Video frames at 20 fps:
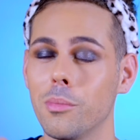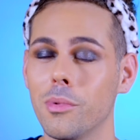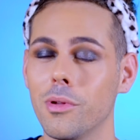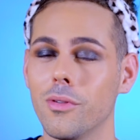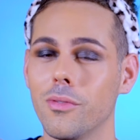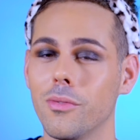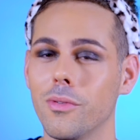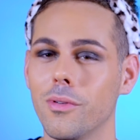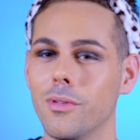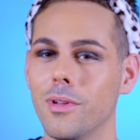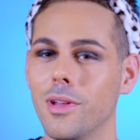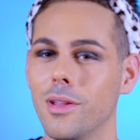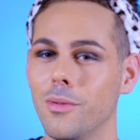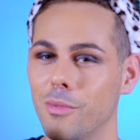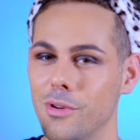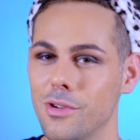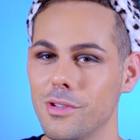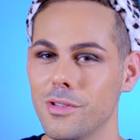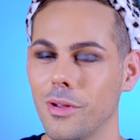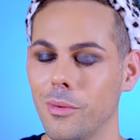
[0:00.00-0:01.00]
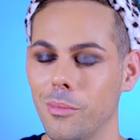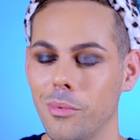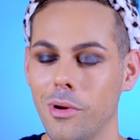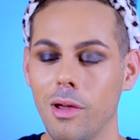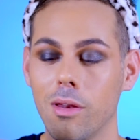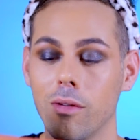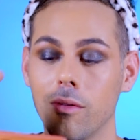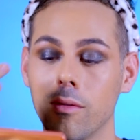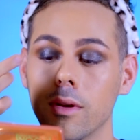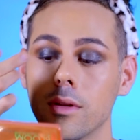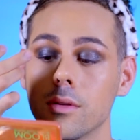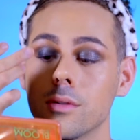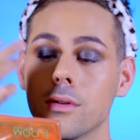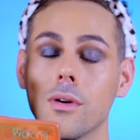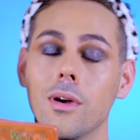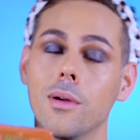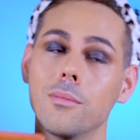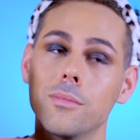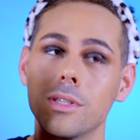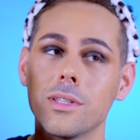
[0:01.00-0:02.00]
beautiful and we're so proud of it. So
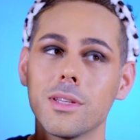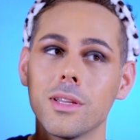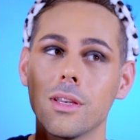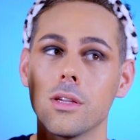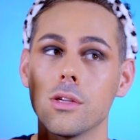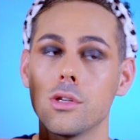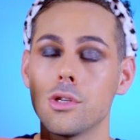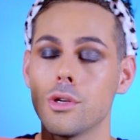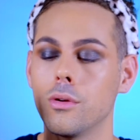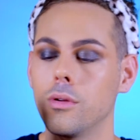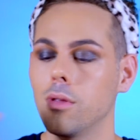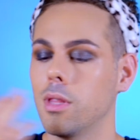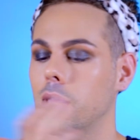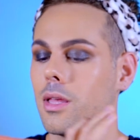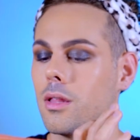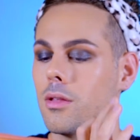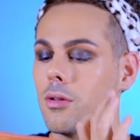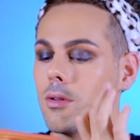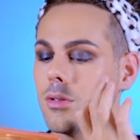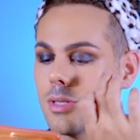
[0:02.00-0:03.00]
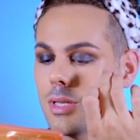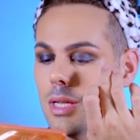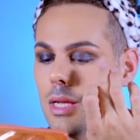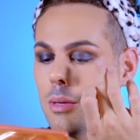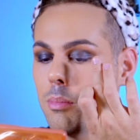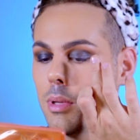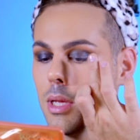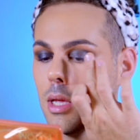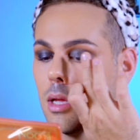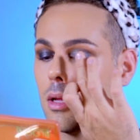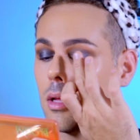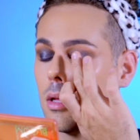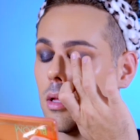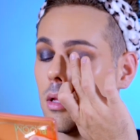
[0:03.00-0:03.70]
I'm just gonna show you like a little sneak peek.